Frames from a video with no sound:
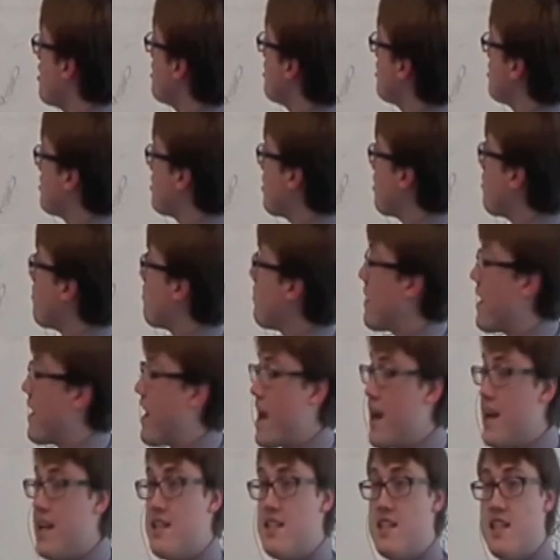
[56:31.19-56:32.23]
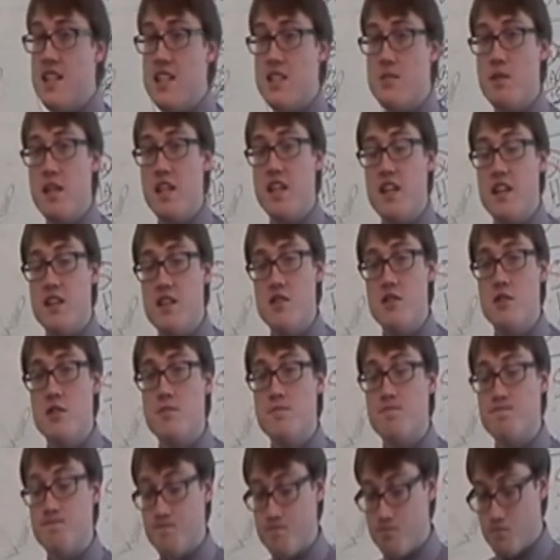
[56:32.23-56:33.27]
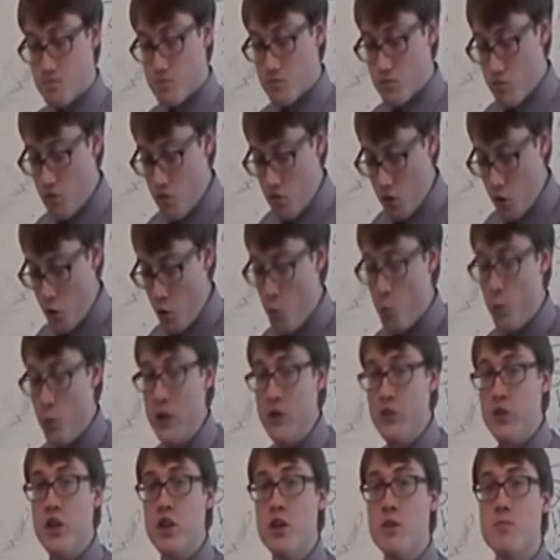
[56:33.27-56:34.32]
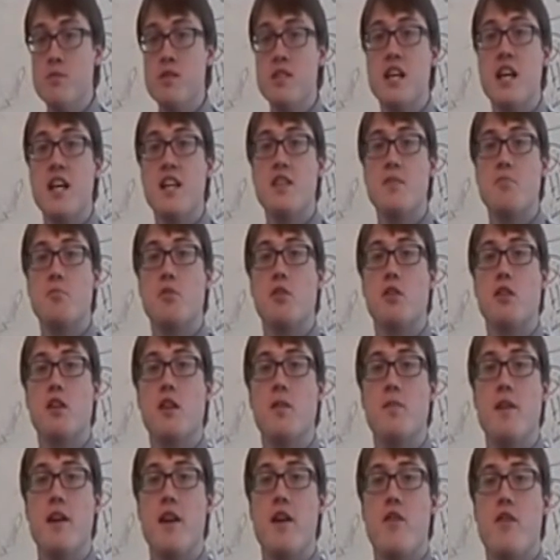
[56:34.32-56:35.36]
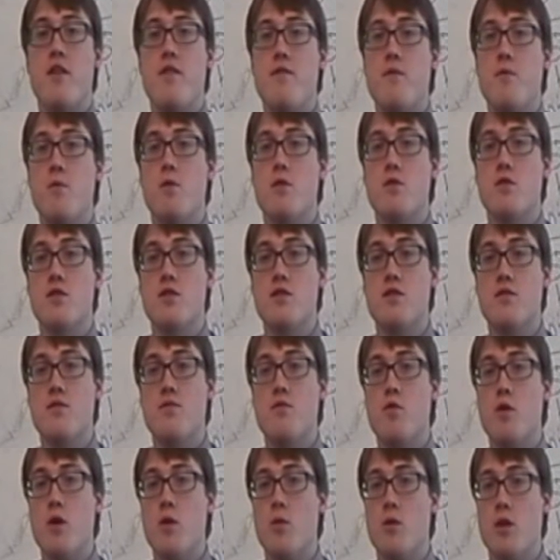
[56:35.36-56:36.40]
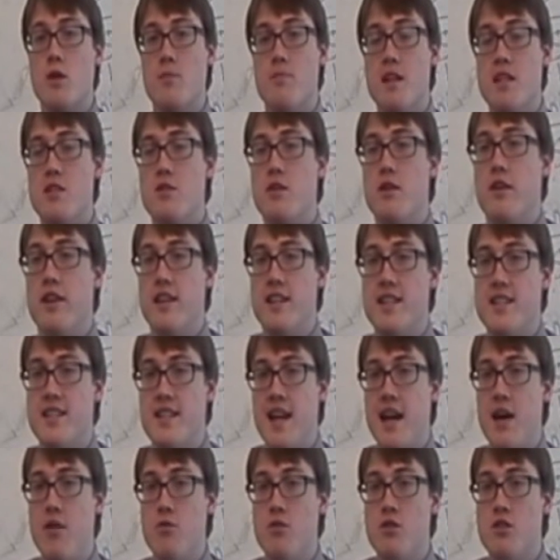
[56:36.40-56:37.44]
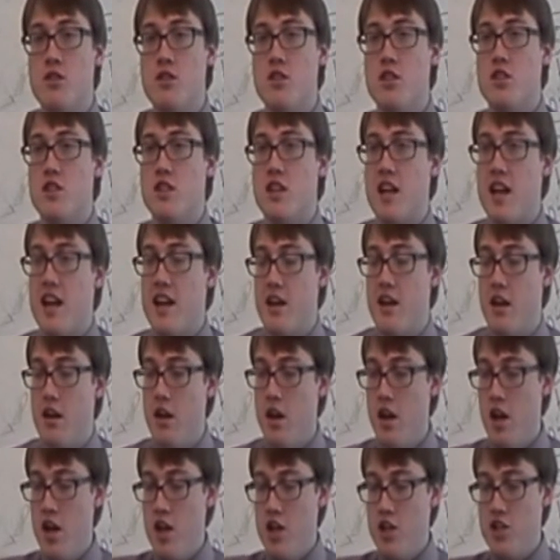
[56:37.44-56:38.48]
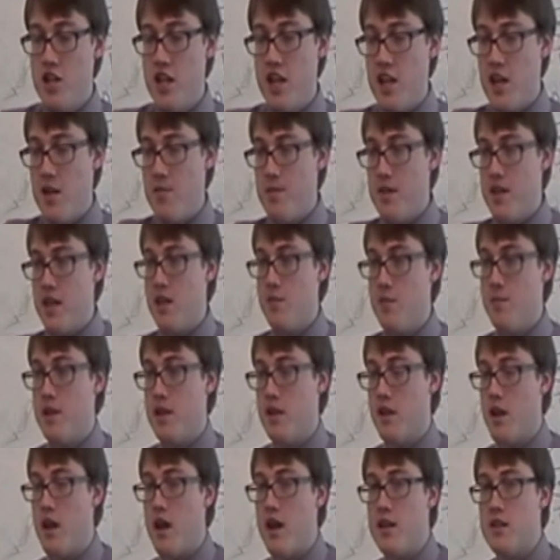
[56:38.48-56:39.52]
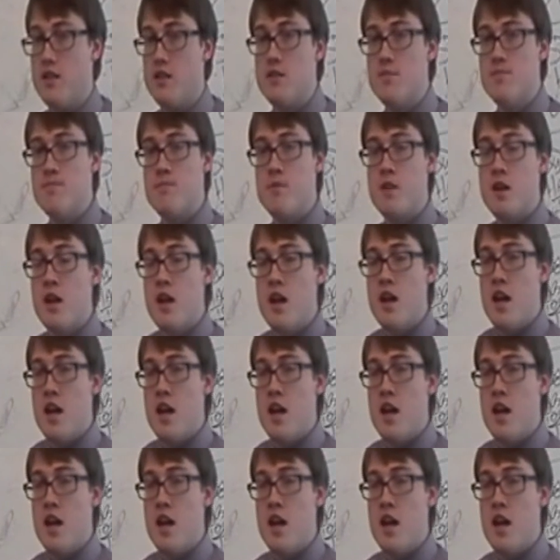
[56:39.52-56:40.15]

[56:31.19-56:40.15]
So when Hastings begins, William sent a preliminary force forward, basically like scouts, just to kind of shake up the enemy lines.